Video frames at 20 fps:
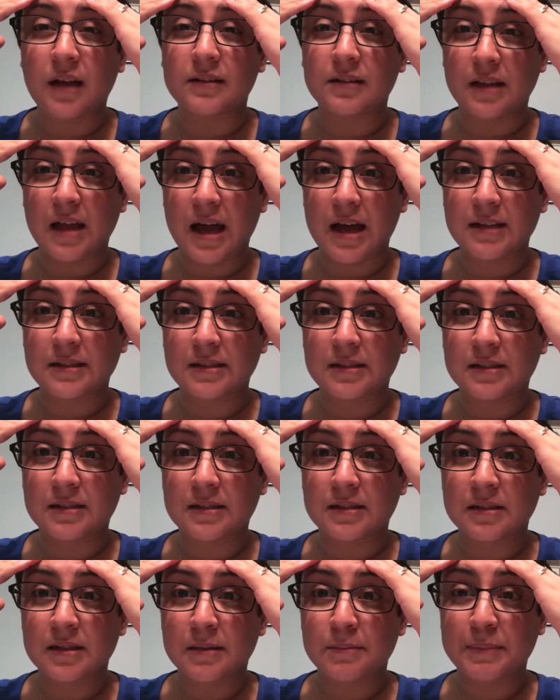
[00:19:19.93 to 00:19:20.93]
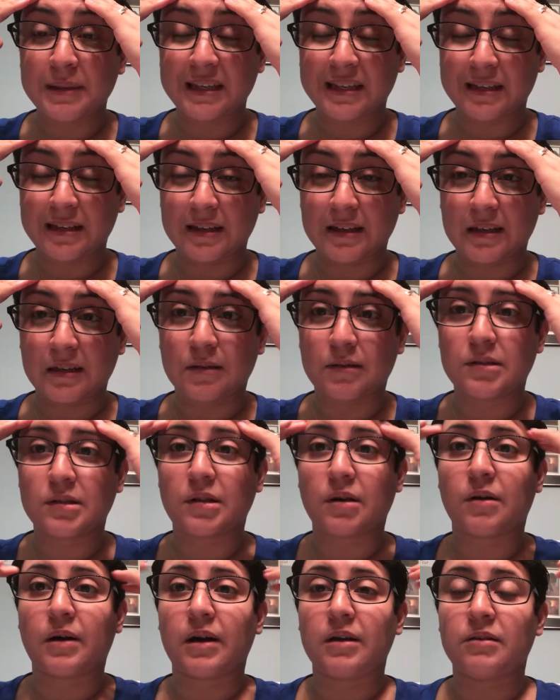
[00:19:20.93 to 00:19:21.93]
less PE.
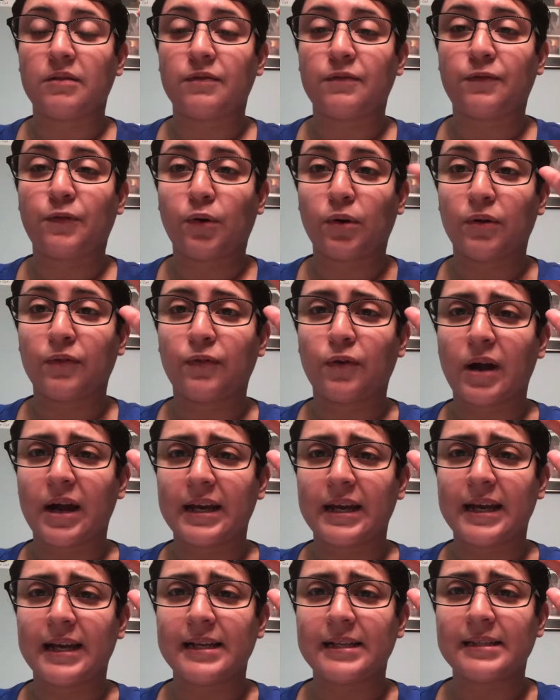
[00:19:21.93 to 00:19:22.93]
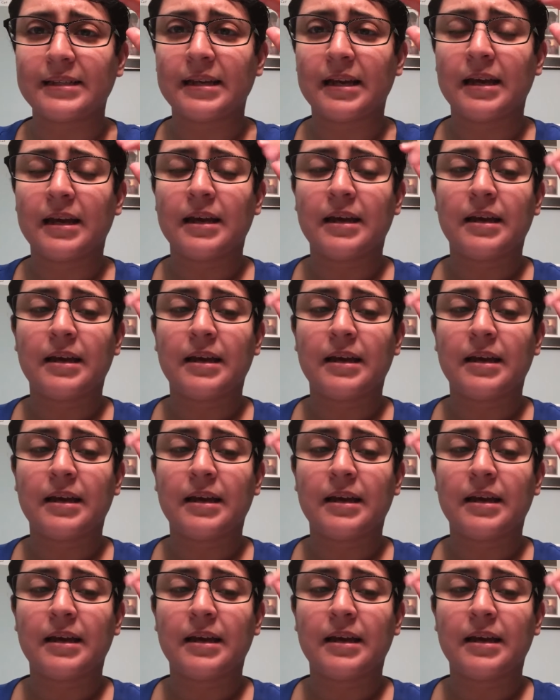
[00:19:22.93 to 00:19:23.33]
So out of 4 Fridays,